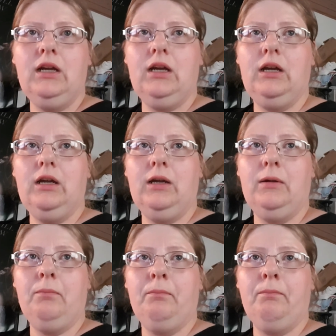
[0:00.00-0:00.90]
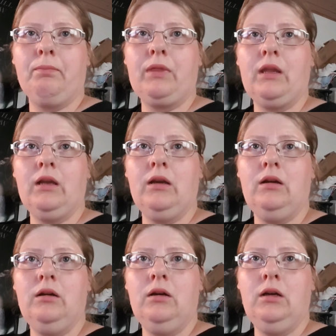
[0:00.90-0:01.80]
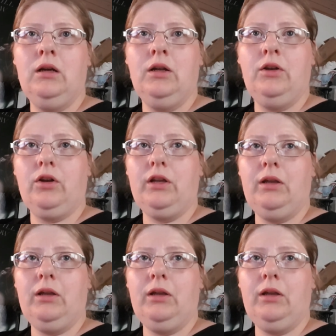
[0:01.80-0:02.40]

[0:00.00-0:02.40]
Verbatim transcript: Um, not